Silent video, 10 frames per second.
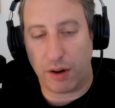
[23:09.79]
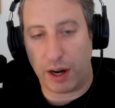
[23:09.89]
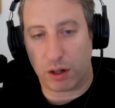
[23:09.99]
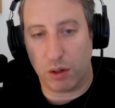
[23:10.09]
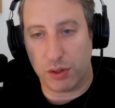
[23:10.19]

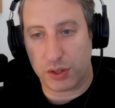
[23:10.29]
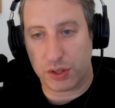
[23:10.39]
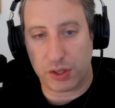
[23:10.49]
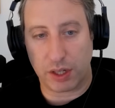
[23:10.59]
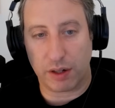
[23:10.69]
air
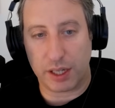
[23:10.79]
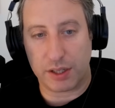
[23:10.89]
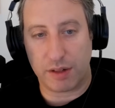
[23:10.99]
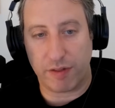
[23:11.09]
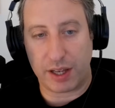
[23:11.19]
quotes,
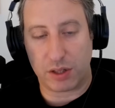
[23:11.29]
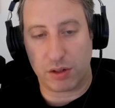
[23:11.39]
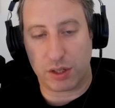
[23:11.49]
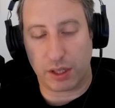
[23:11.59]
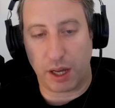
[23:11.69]
serious
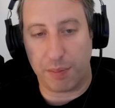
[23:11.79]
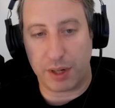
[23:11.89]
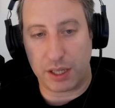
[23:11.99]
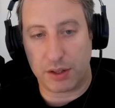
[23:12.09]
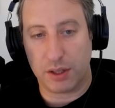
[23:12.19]
investors and
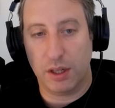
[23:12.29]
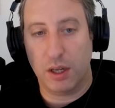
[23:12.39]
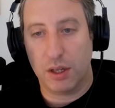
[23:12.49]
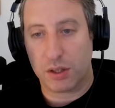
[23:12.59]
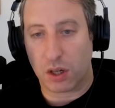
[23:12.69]
companies
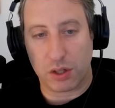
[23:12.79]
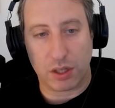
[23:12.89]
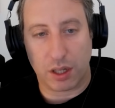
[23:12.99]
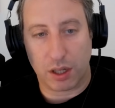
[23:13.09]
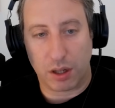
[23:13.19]
start
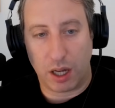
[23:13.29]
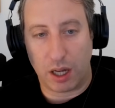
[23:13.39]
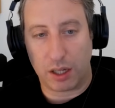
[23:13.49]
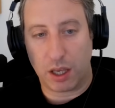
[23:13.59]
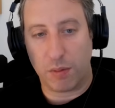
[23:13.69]

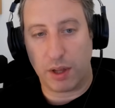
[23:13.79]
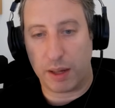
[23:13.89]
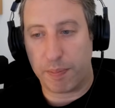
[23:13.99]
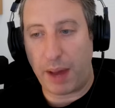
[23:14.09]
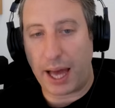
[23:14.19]
to
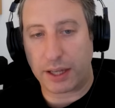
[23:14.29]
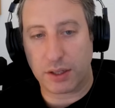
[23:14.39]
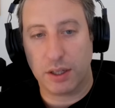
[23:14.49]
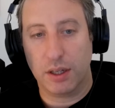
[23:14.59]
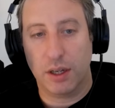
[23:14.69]
accumulate
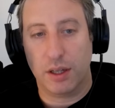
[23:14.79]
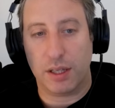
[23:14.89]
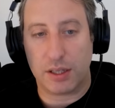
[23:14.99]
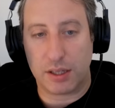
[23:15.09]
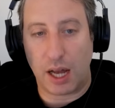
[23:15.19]
bags.
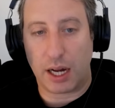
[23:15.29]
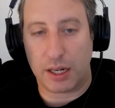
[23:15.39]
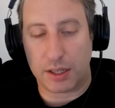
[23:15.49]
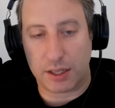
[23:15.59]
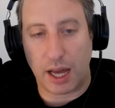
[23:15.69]
This is not
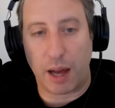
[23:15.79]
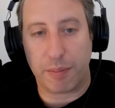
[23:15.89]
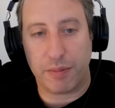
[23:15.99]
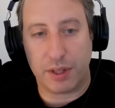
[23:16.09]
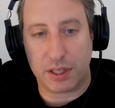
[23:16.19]
going to stop.
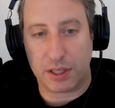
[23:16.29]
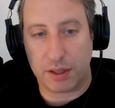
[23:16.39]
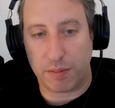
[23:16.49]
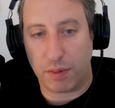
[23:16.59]
This is